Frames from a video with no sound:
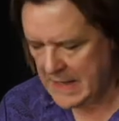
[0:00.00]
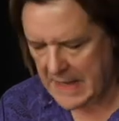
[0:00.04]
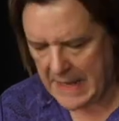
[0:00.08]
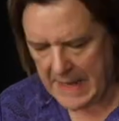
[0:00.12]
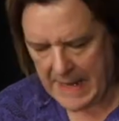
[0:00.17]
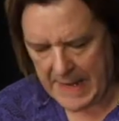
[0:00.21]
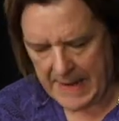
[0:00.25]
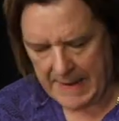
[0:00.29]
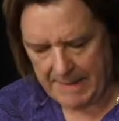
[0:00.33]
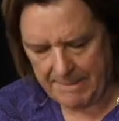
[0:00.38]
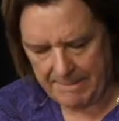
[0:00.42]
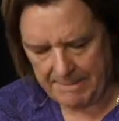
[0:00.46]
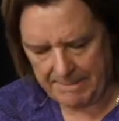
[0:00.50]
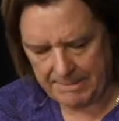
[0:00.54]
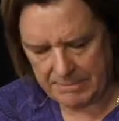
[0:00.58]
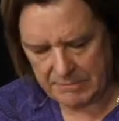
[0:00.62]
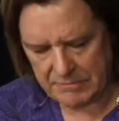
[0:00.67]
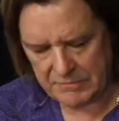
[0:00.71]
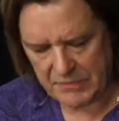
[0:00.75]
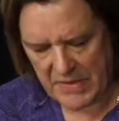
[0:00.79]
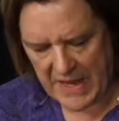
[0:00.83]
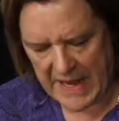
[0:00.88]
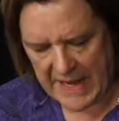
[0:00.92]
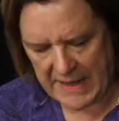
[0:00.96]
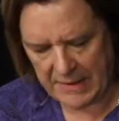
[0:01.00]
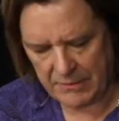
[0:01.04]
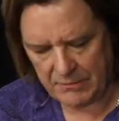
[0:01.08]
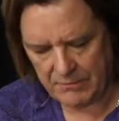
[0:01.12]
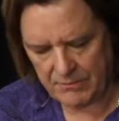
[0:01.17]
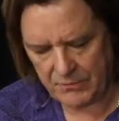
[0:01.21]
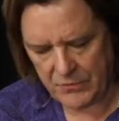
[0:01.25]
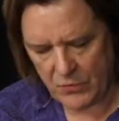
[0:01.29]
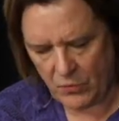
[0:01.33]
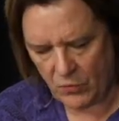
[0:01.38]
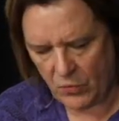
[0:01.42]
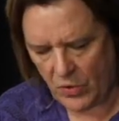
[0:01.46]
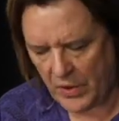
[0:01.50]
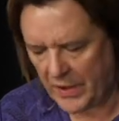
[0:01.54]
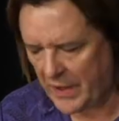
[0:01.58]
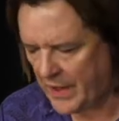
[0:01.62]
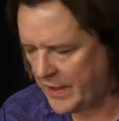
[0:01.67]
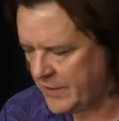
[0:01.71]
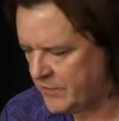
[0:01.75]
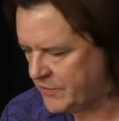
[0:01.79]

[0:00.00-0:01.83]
Um, and what I